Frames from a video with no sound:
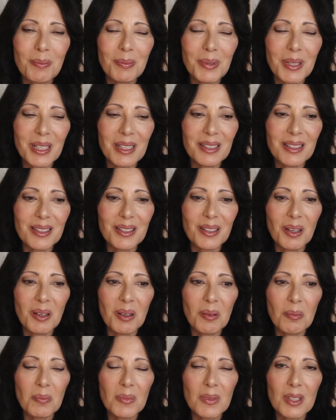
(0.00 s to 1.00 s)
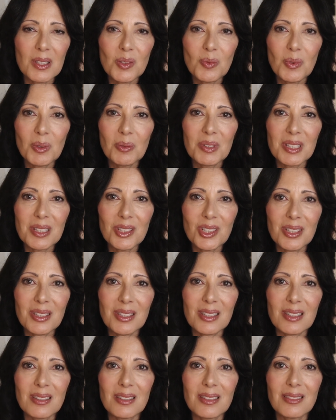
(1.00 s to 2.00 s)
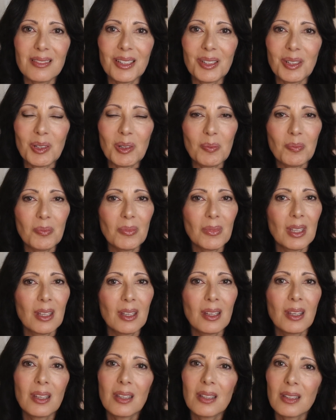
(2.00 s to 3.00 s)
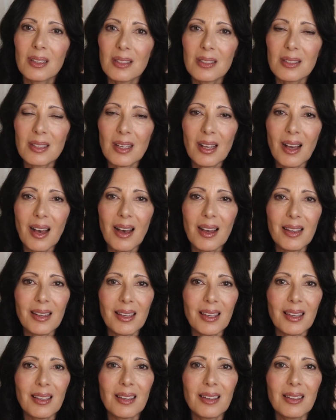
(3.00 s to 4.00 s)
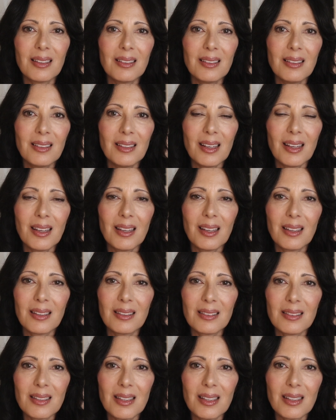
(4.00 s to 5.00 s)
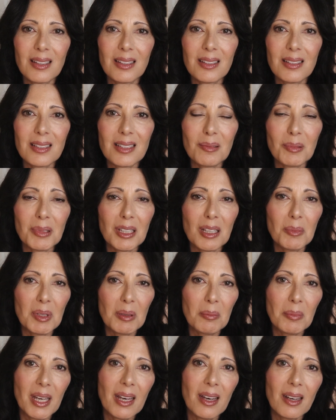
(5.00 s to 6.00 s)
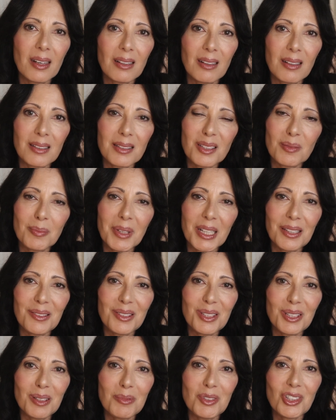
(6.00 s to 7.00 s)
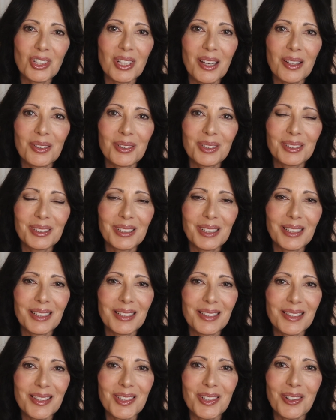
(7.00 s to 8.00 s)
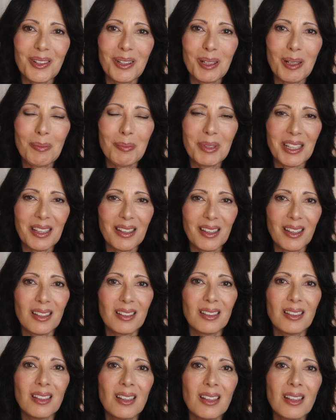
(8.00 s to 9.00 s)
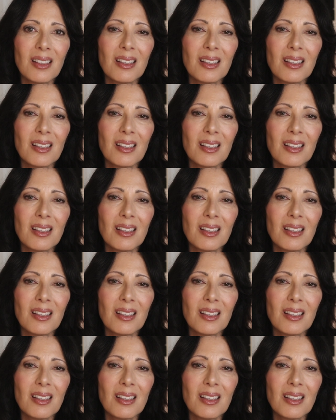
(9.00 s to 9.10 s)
But this one was just to, say hi again, and that I'm coming back onto my YouTube channel, get it started up again.